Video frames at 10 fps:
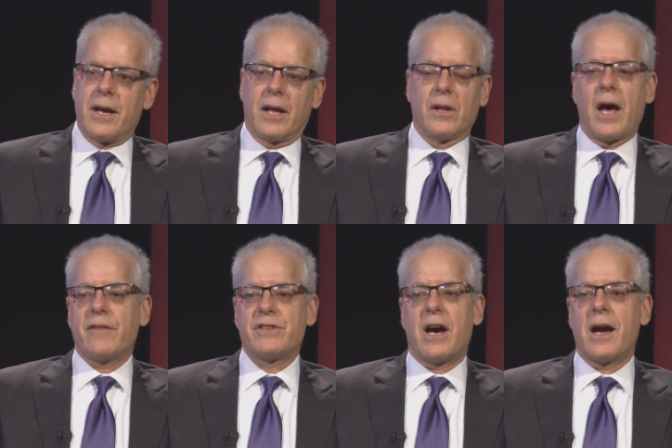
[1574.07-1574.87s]
a lot
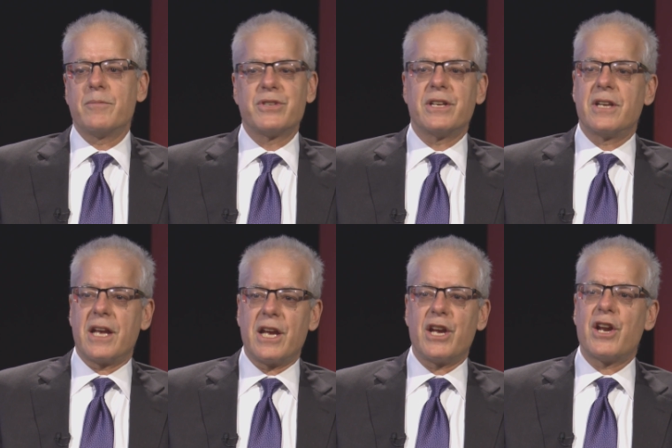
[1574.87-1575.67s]
of times it,
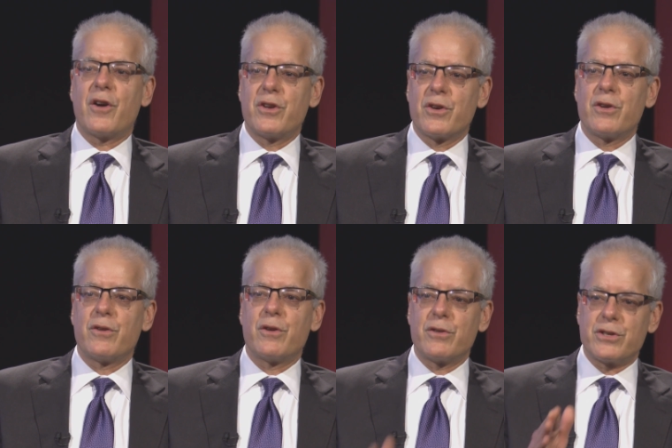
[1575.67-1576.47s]
you know, you,
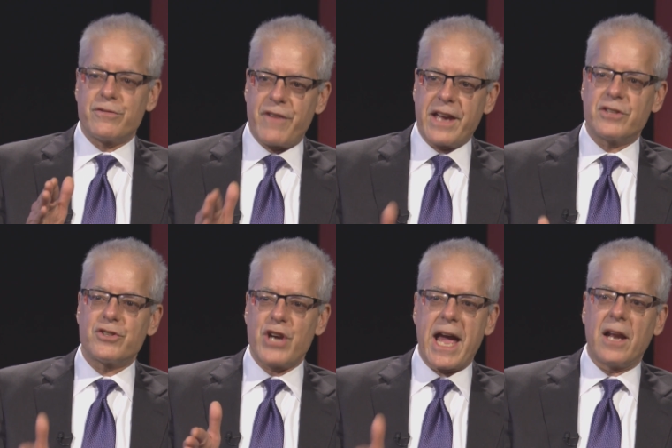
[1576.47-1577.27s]
you just face
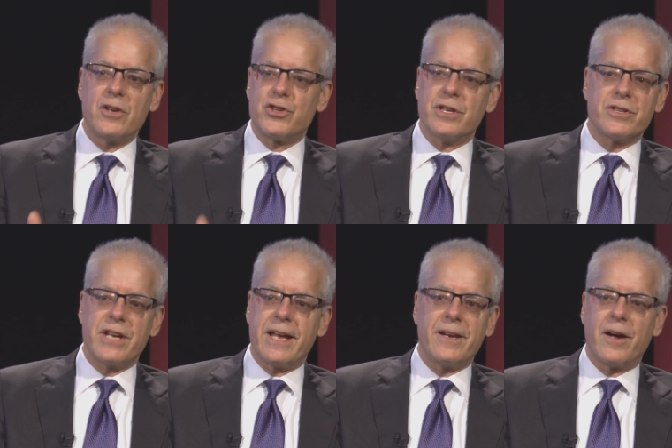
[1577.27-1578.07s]
challenges
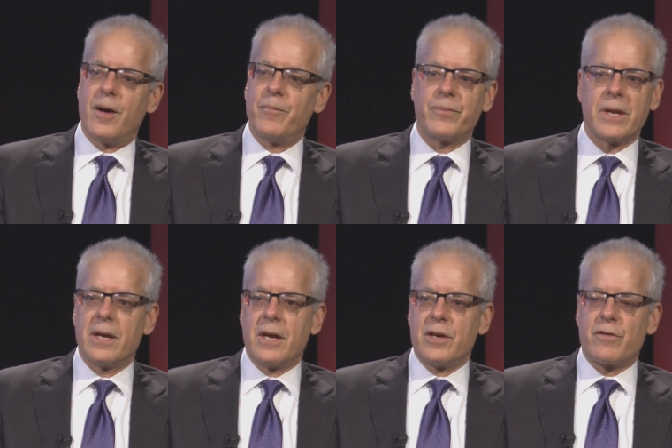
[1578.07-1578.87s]
and um,
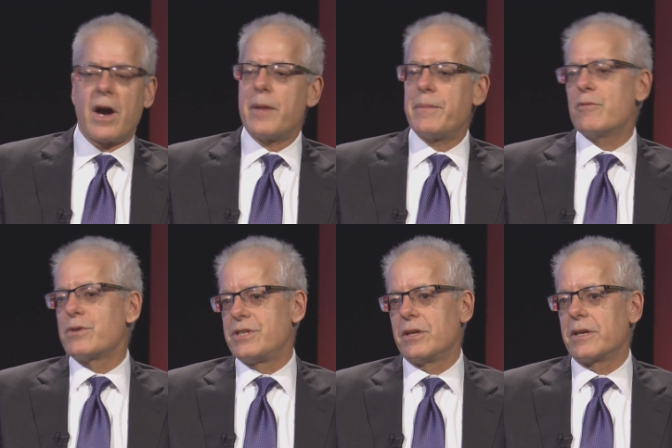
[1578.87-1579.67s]
you've got to be
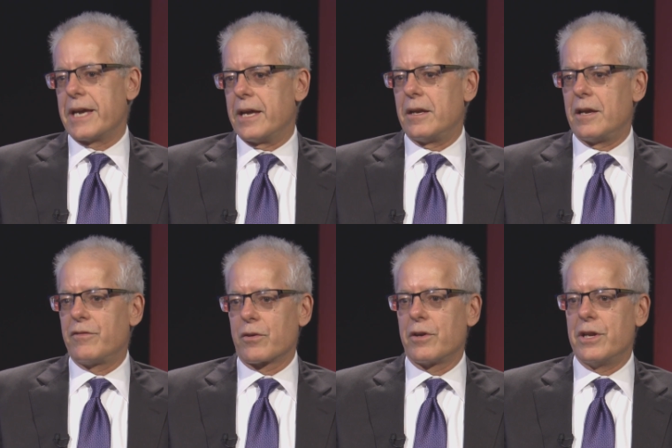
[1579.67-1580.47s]
resilient if
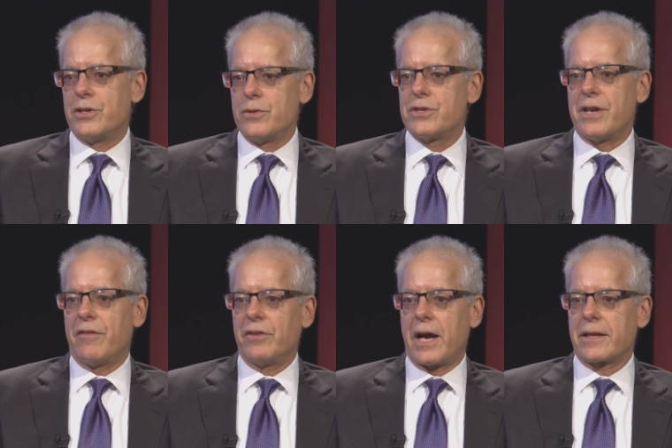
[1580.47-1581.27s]
you're going to do
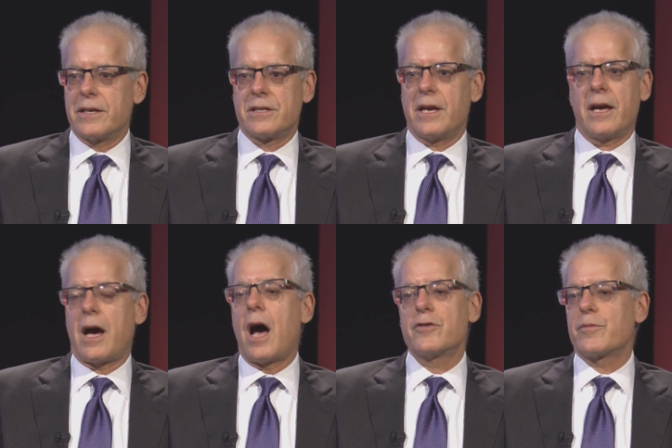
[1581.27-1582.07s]
stuff like this. Uh,
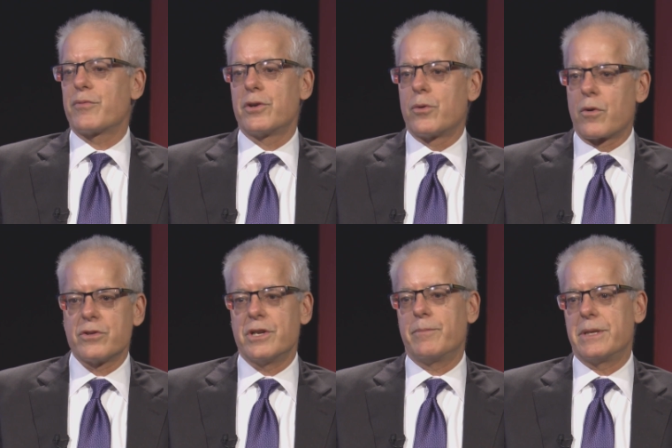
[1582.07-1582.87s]

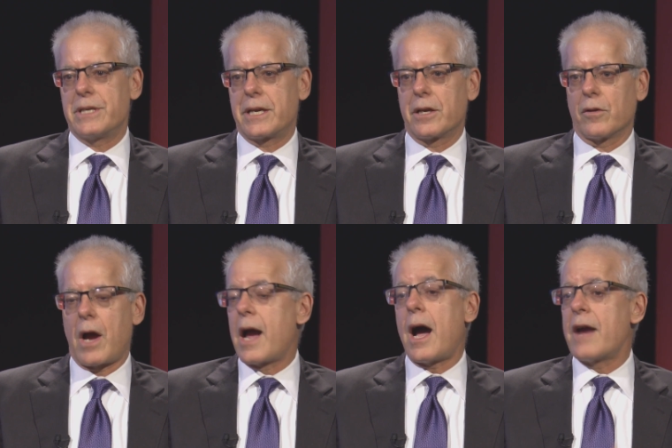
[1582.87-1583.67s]
entrepreneurs in particular,
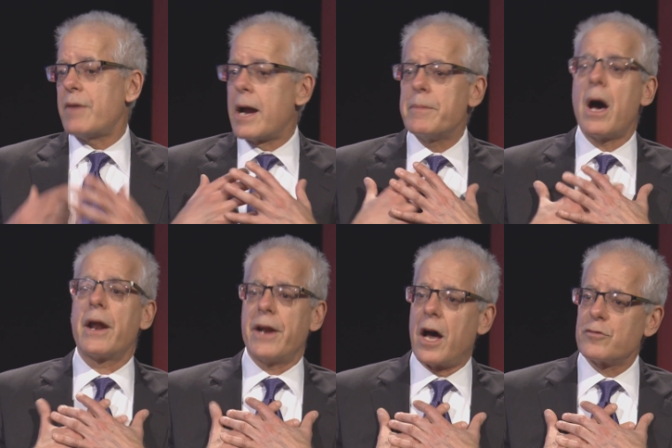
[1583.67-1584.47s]
i I, am not
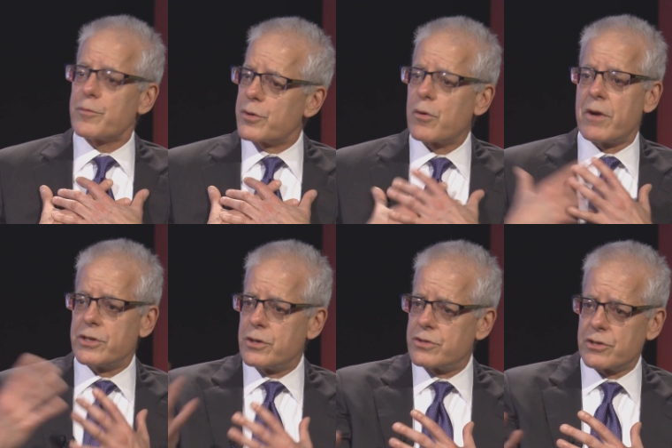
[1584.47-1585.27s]
an entrepreneur,
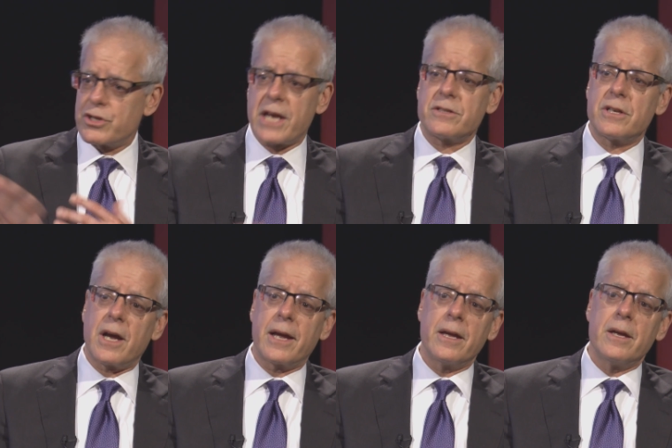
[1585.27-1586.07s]
as you suggested,
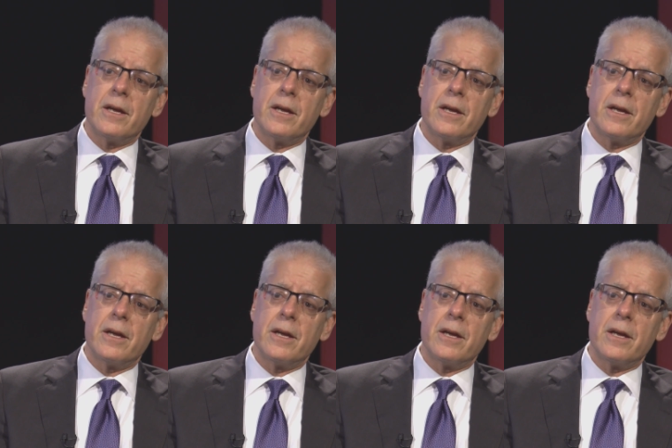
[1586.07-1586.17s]
I